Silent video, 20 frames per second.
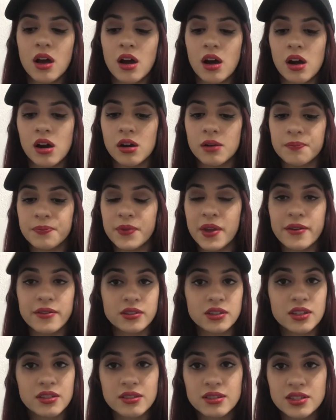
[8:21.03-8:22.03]

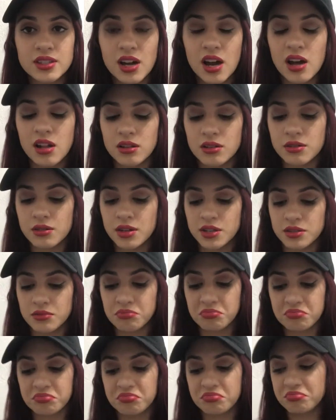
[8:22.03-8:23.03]
Everything's $1
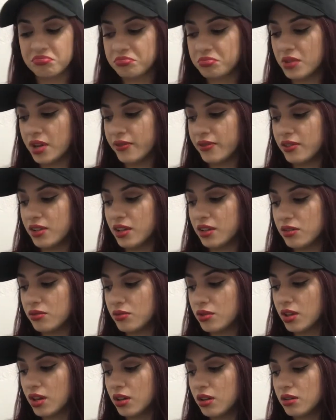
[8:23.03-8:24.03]
and I feel like you
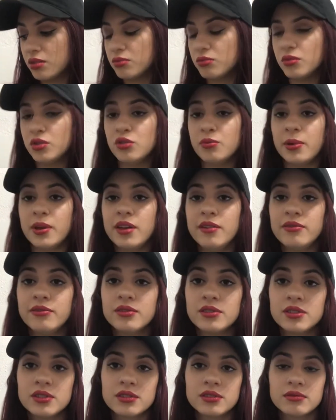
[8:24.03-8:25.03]
get what you pay
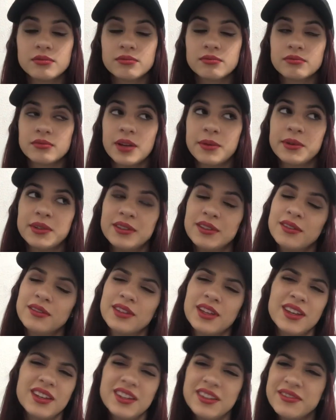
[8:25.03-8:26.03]
for. I mean, no,
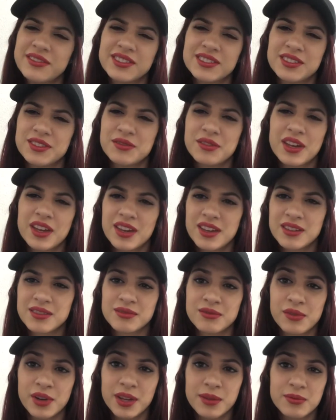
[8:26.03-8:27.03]
not even. You get
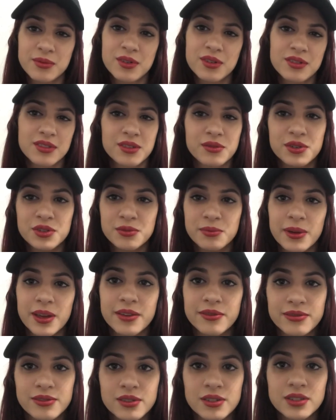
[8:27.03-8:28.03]
way more than what you
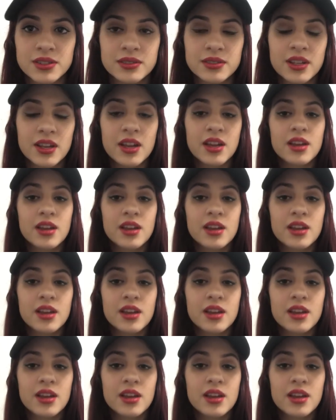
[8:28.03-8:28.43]
pay for.